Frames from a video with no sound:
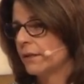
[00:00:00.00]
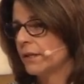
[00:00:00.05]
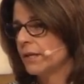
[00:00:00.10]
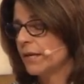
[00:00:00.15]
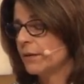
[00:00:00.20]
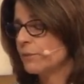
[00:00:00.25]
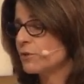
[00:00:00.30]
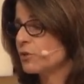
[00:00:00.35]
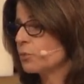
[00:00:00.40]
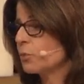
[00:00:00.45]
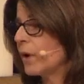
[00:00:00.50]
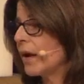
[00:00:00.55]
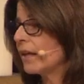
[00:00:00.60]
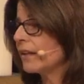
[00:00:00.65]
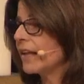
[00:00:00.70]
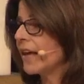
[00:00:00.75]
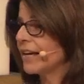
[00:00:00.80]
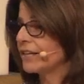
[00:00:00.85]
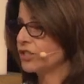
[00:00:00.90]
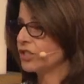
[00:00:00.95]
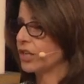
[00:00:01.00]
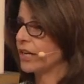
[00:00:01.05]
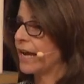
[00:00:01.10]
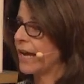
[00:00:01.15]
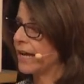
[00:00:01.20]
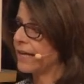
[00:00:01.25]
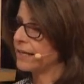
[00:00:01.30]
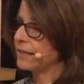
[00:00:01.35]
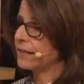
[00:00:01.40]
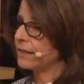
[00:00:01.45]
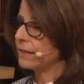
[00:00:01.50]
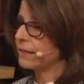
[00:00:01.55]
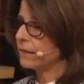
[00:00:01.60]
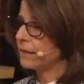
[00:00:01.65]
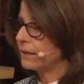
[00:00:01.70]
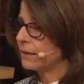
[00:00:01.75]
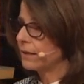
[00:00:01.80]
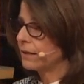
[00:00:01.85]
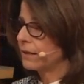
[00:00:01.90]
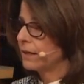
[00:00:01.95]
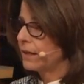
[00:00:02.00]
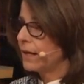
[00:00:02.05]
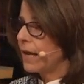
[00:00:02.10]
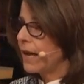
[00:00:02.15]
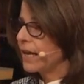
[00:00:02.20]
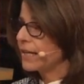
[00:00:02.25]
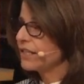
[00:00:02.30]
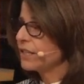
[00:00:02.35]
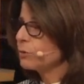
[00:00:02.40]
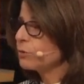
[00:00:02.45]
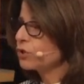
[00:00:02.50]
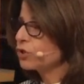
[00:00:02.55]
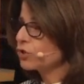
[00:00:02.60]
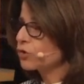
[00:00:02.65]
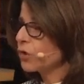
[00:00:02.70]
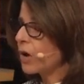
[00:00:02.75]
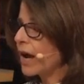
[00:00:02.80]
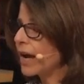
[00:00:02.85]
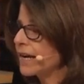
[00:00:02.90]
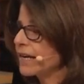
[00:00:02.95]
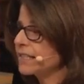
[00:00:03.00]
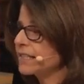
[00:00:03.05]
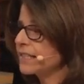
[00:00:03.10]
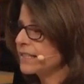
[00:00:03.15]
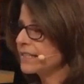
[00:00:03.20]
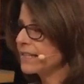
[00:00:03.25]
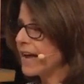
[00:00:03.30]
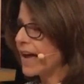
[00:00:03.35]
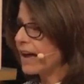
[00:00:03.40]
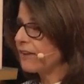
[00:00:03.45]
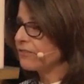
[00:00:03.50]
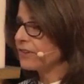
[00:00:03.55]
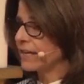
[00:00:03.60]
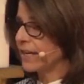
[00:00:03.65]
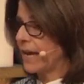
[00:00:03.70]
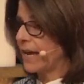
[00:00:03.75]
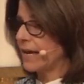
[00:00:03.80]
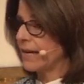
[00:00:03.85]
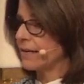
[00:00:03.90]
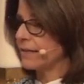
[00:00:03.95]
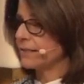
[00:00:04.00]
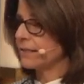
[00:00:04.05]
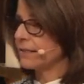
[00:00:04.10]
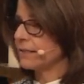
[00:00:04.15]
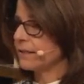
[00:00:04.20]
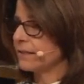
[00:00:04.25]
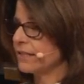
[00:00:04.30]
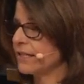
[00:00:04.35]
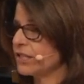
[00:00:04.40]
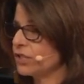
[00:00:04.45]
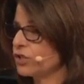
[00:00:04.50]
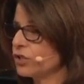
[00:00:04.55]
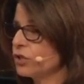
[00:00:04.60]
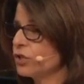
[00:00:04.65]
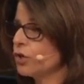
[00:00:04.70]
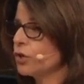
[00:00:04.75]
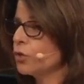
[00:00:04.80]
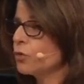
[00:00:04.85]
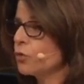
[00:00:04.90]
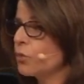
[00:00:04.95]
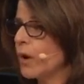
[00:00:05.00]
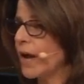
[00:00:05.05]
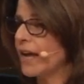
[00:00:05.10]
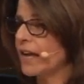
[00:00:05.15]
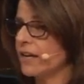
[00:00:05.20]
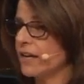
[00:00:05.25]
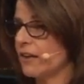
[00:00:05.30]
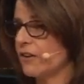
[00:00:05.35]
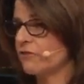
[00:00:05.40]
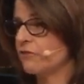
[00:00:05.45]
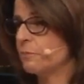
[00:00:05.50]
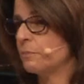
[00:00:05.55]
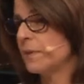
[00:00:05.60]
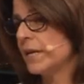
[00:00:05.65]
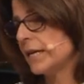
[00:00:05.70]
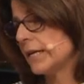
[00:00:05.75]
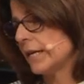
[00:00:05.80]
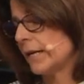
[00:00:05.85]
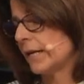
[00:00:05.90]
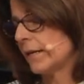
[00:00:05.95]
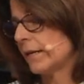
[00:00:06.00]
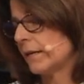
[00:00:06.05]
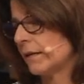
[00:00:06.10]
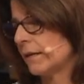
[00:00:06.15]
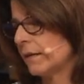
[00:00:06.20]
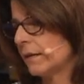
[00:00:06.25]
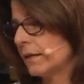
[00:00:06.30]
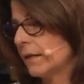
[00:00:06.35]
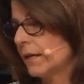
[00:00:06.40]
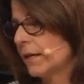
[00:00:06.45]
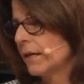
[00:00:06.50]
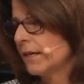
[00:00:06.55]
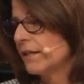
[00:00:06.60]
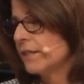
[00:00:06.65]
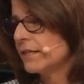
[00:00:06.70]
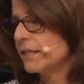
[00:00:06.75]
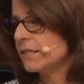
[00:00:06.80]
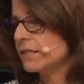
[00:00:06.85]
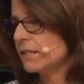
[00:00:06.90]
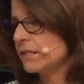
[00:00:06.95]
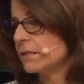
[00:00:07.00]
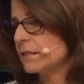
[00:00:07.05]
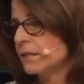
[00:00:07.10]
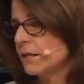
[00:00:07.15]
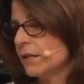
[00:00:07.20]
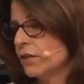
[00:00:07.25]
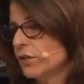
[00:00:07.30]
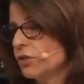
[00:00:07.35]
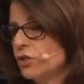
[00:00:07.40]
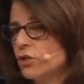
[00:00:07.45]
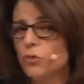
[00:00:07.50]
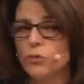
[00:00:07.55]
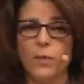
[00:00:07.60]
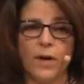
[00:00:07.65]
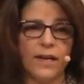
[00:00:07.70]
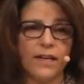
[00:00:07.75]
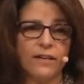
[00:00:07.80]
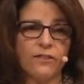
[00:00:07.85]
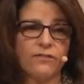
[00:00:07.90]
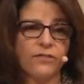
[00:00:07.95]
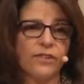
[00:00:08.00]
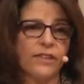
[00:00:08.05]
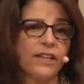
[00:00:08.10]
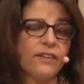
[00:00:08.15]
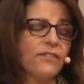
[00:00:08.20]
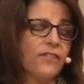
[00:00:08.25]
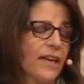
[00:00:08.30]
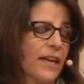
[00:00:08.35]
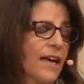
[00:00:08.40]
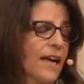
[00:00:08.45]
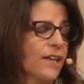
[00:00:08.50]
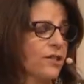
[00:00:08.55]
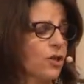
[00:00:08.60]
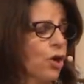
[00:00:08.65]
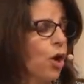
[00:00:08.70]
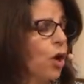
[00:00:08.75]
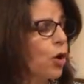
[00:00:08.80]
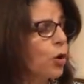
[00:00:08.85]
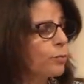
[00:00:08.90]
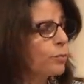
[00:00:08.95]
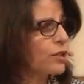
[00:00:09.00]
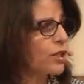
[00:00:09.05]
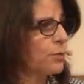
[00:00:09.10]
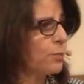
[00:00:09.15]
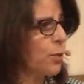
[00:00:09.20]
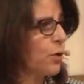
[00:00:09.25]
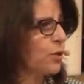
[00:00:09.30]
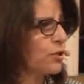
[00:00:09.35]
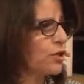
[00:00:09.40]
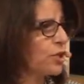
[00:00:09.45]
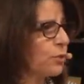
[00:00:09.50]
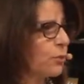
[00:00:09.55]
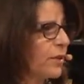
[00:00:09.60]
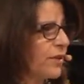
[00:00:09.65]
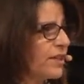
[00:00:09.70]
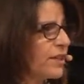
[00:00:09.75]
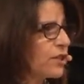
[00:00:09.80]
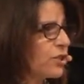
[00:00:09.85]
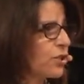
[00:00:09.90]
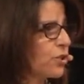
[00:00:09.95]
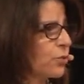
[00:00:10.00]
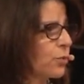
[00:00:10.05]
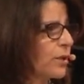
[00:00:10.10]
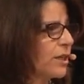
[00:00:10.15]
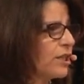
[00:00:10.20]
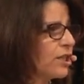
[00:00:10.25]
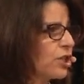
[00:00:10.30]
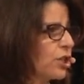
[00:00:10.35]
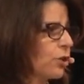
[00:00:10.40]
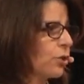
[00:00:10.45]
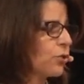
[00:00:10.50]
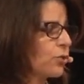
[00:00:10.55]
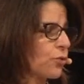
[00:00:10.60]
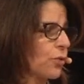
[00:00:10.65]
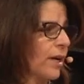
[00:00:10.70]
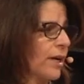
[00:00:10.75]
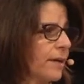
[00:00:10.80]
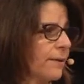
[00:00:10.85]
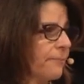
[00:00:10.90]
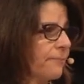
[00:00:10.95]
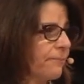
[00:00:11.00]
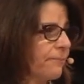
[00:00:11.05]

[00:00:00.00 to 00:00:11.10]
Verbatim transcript: he was well educated, and he was trying to navigate this new way of being, this new way of living as a homeless person with his three children.